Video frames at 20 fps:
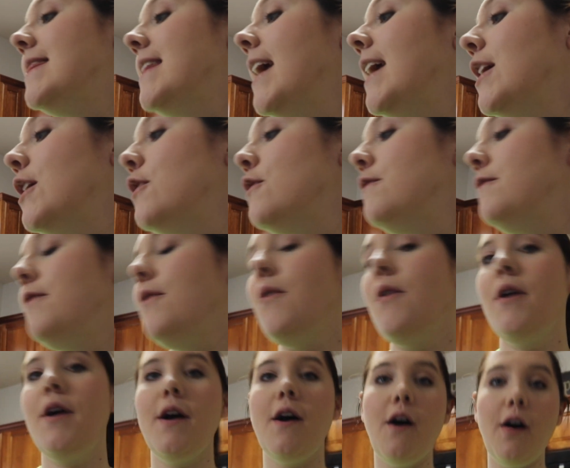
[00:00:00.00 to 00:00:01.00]
Thank you
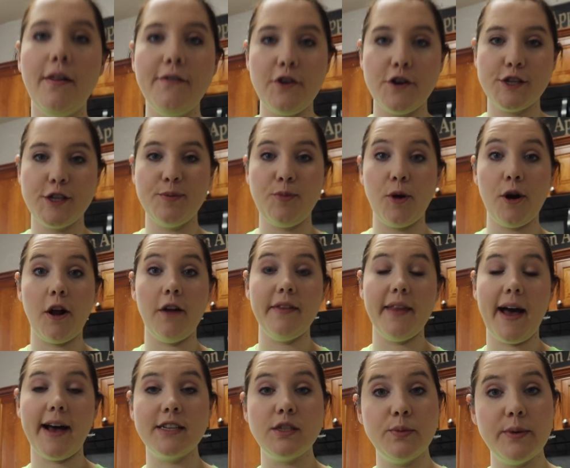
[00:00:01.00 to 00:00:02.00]
for all of your support on
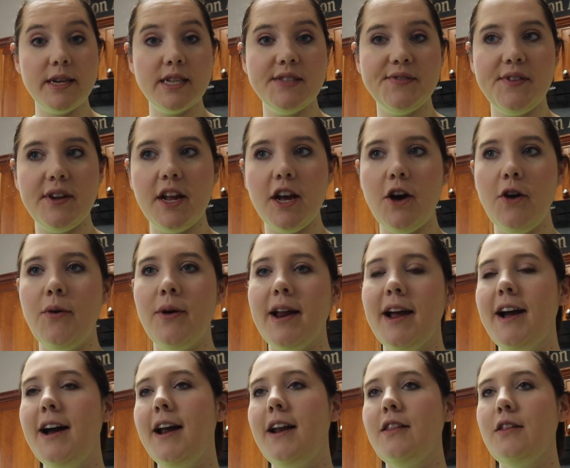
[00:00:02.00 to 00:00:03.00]
last week's video when I
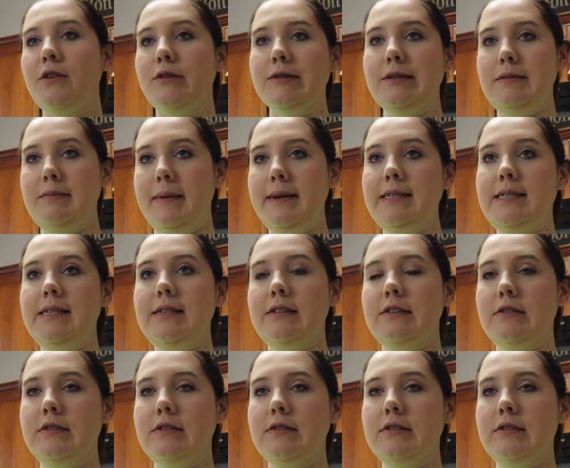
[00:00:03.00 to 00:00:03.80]
got a little spicy, a